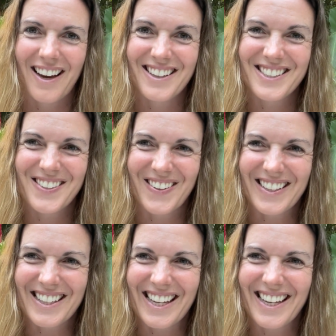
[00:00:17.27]

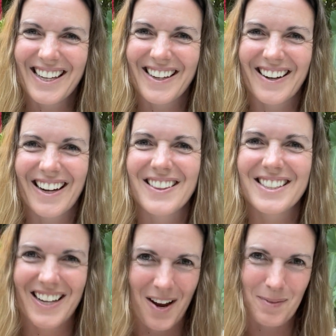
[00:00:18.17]
shortly here at the
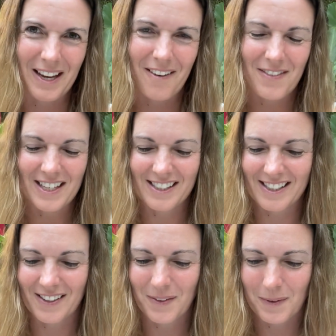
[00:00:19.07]
timing of
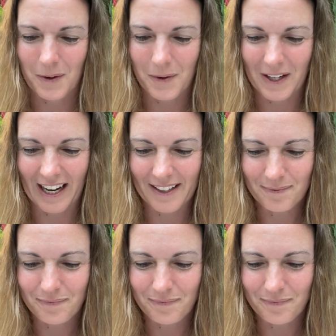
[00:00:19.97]
this recording.